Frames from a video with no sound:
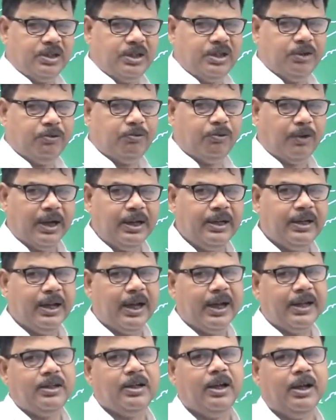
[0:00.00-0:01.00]
defined
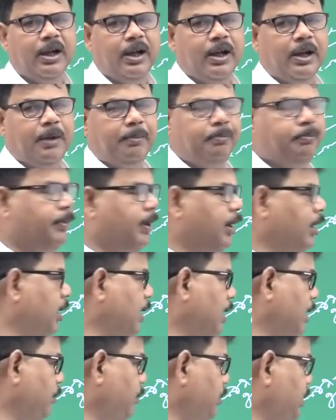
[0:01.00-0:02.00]
as
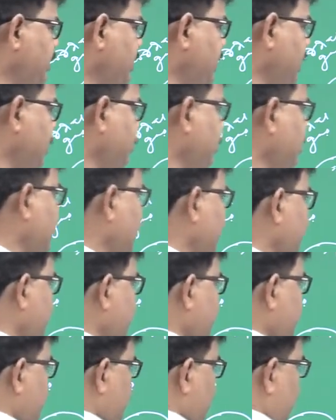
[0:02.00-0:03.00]
a chemical
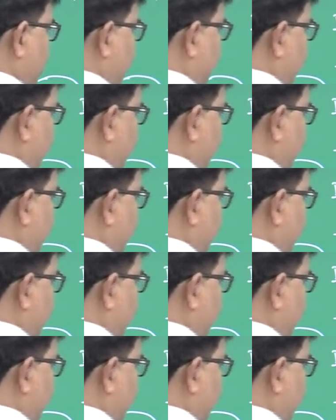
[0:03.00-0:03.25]
mixture of